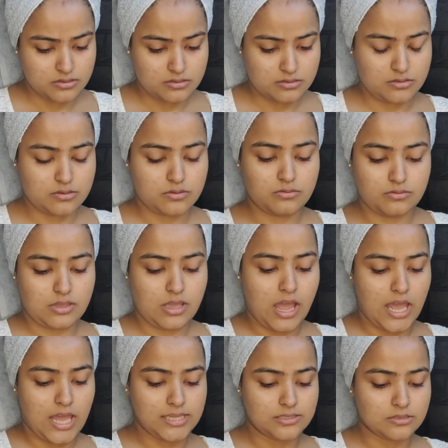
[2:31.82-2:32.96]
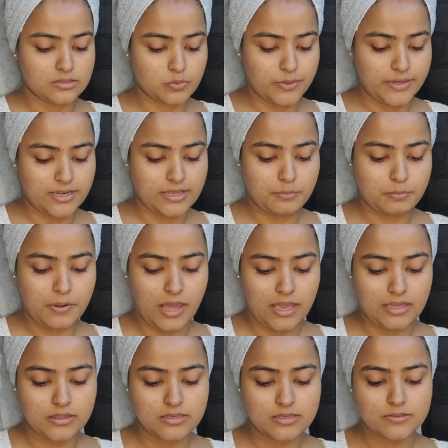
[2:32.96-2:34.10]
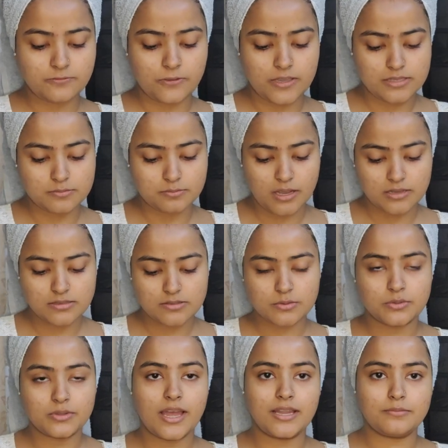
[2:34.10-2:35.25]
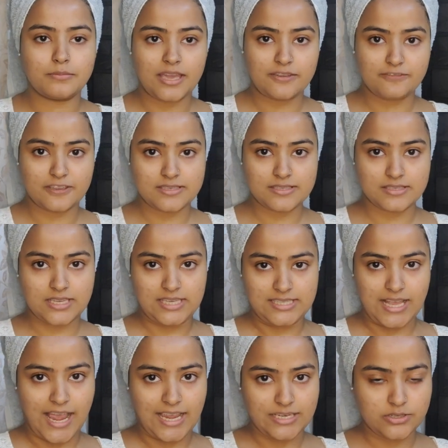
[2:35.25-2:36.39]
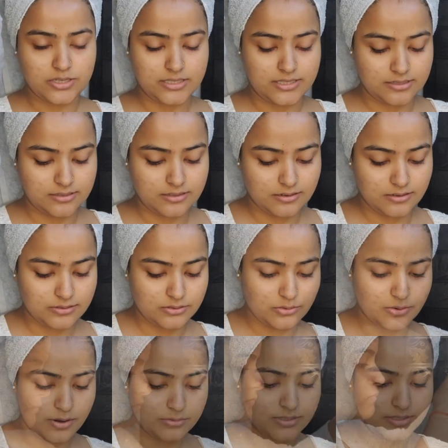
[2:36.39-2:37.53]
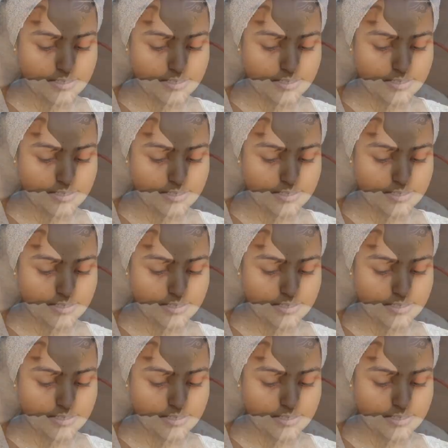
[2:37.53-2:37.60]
So yeah, I'll just quickly apply this face mask so that my face stays hydrated throughout the